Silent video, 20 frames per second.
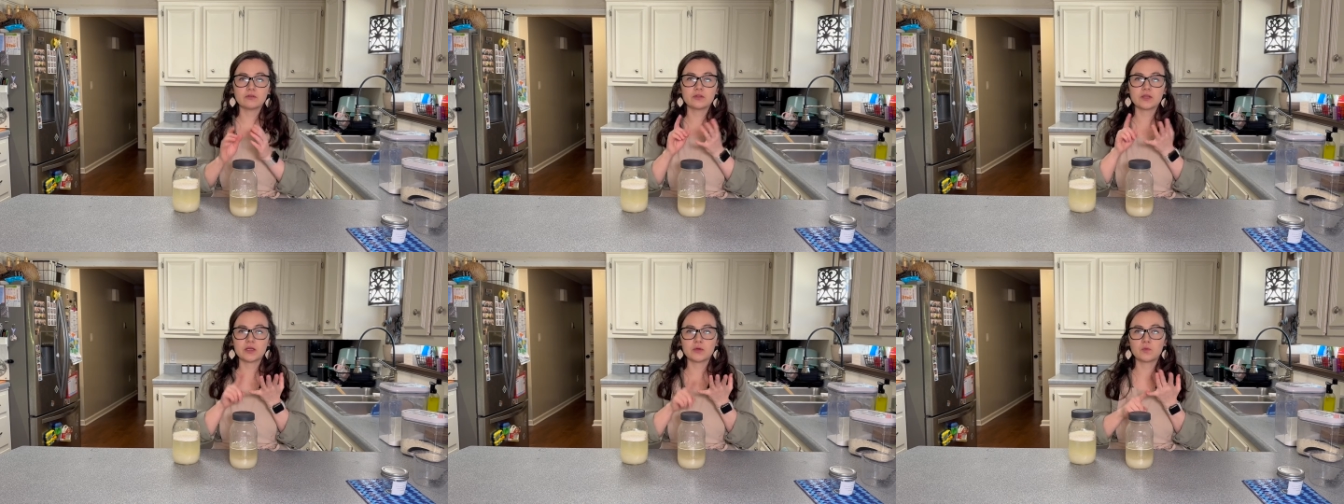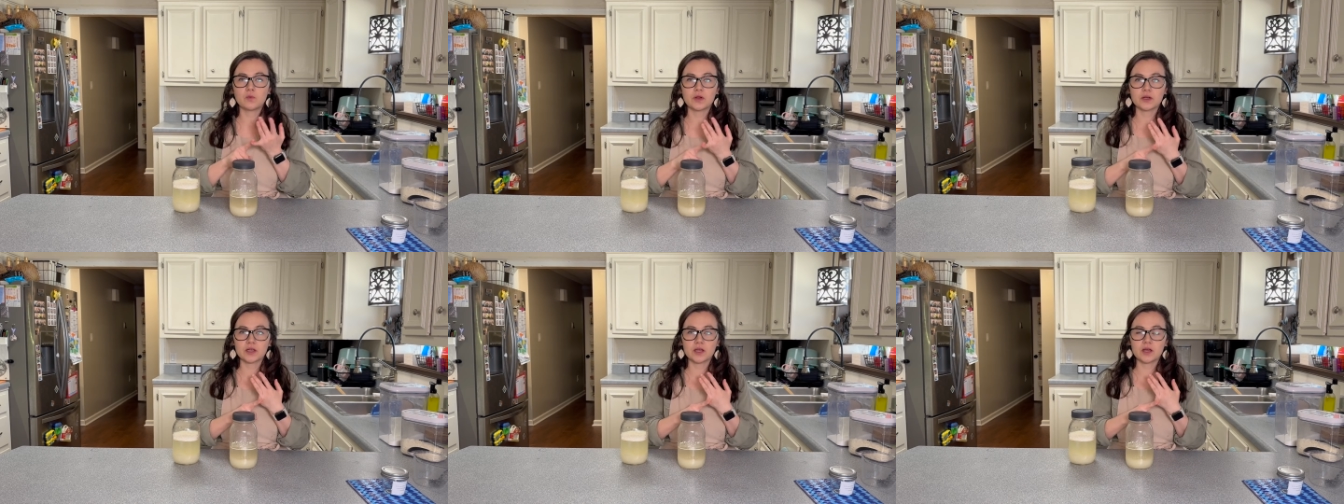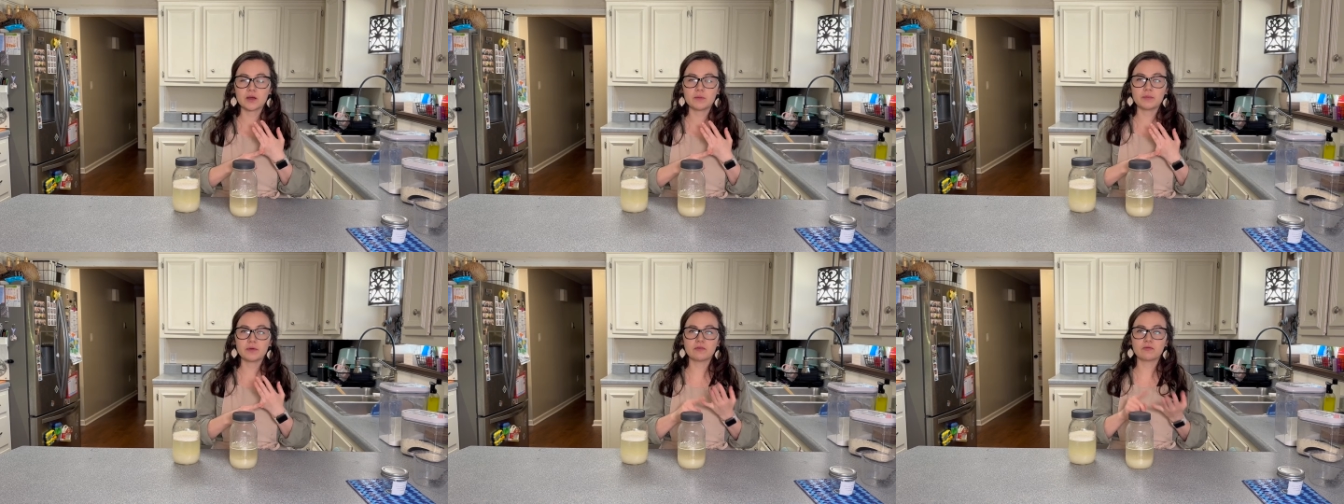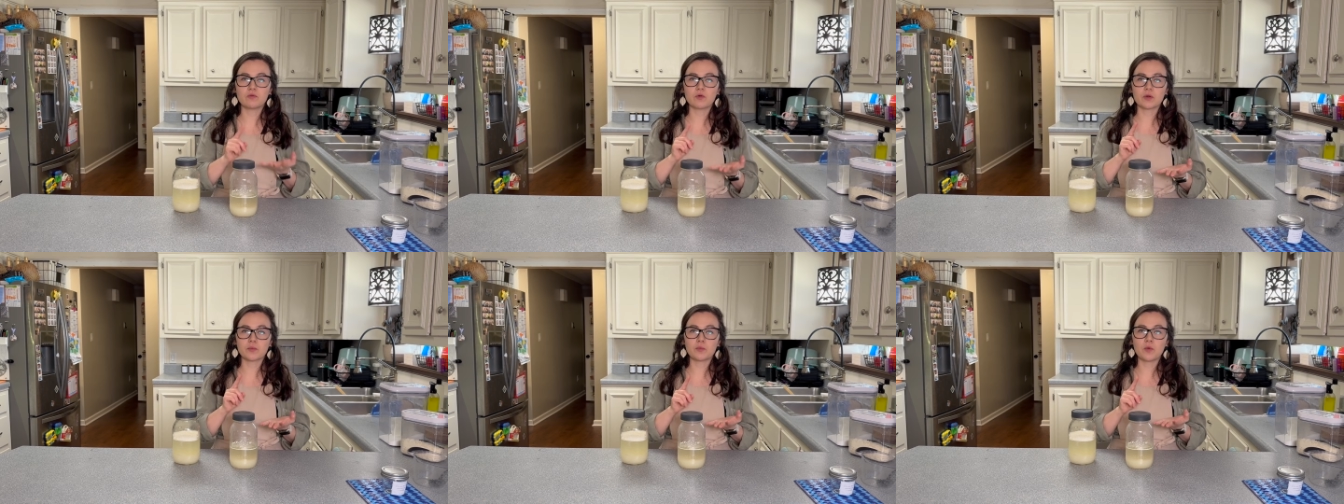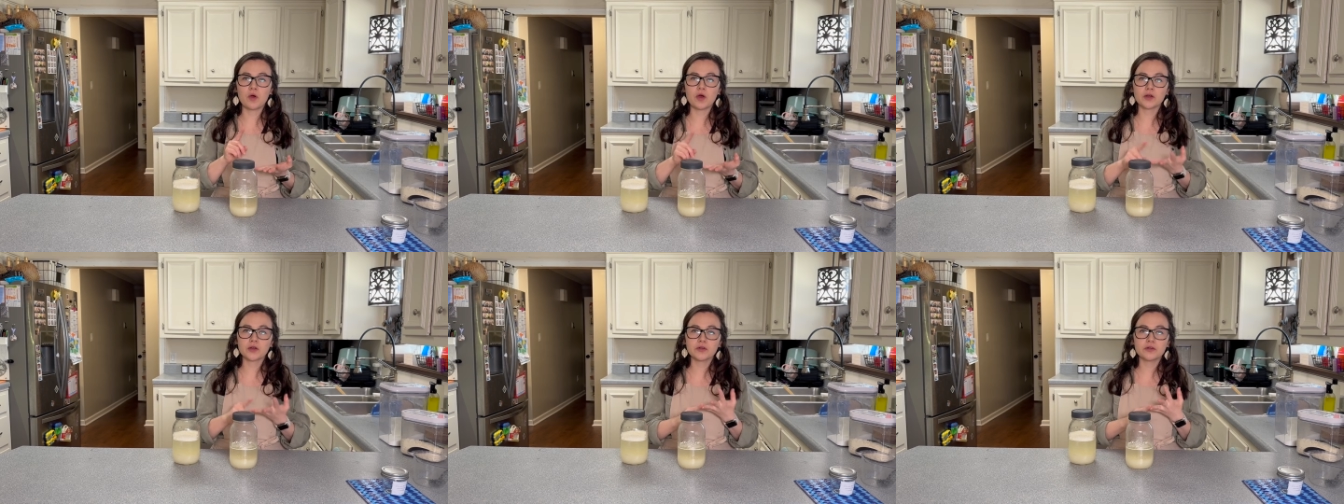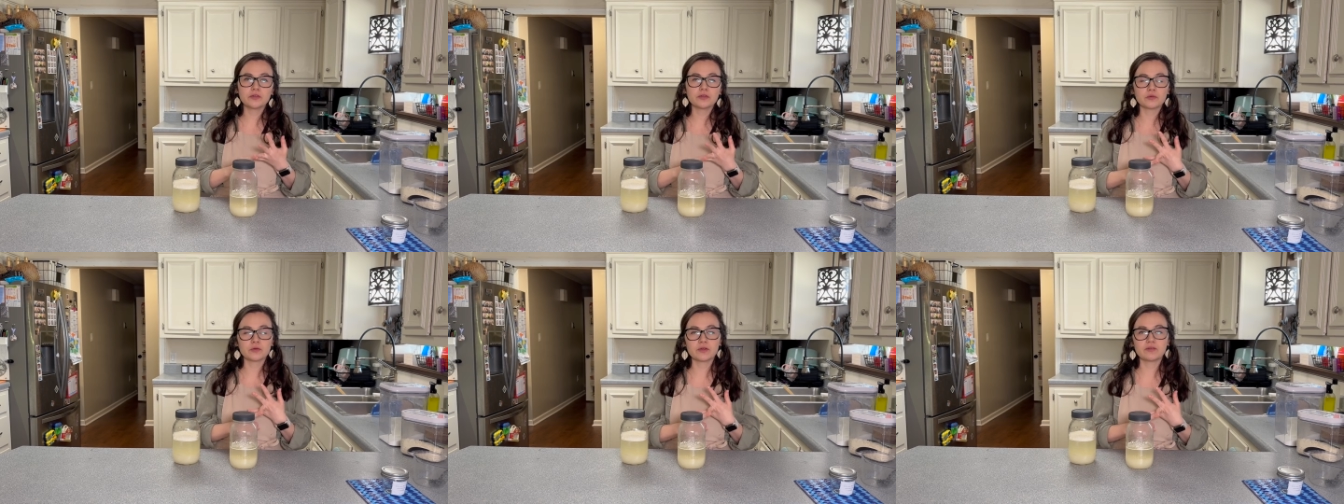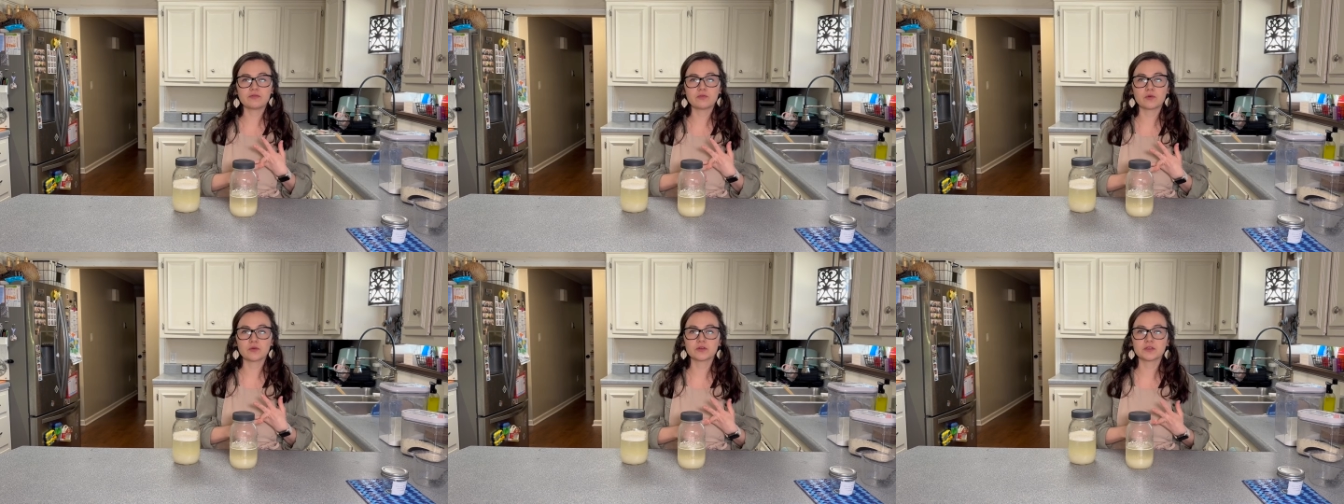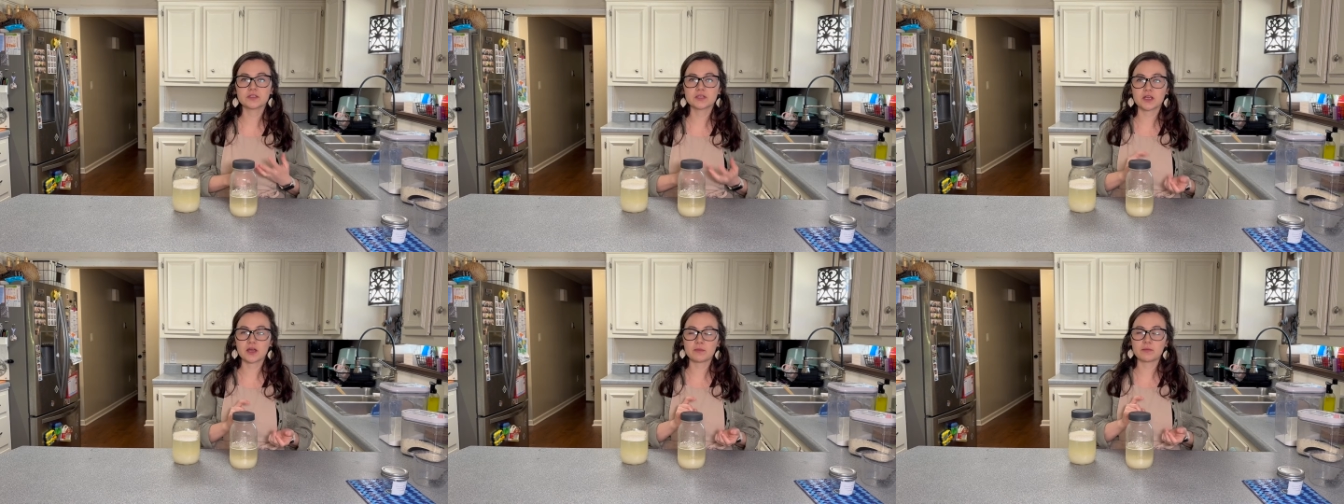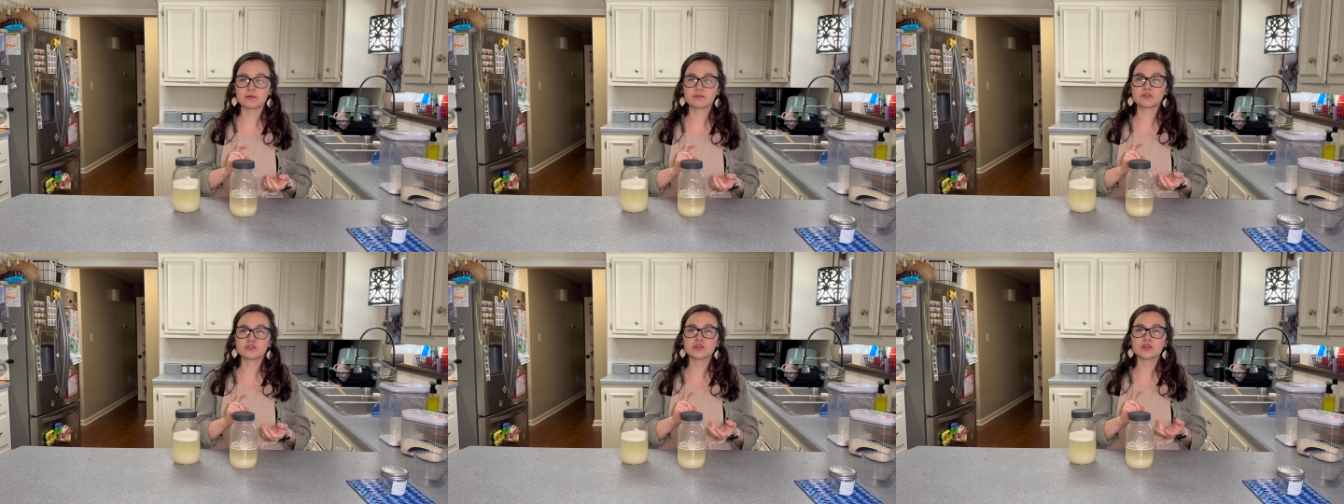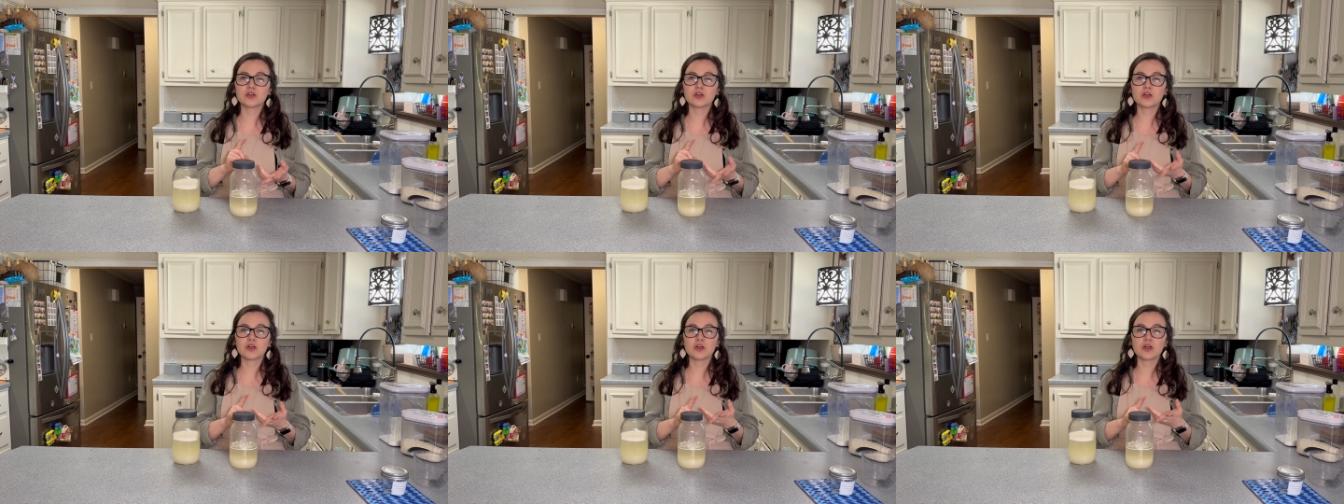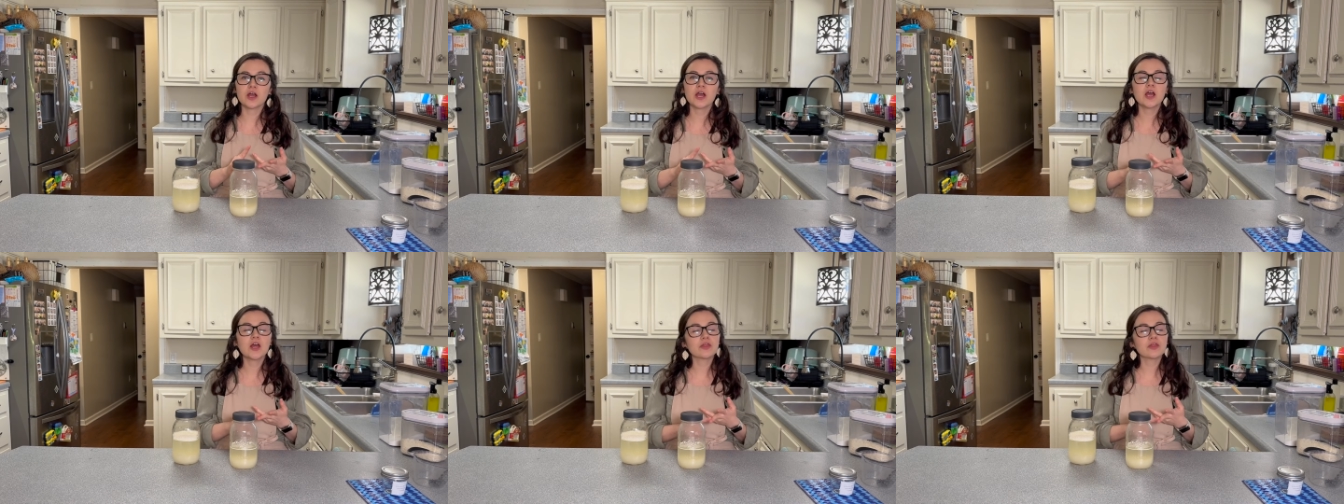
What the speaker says: the 1 cup of warm water, 3/4 a cup of sugar,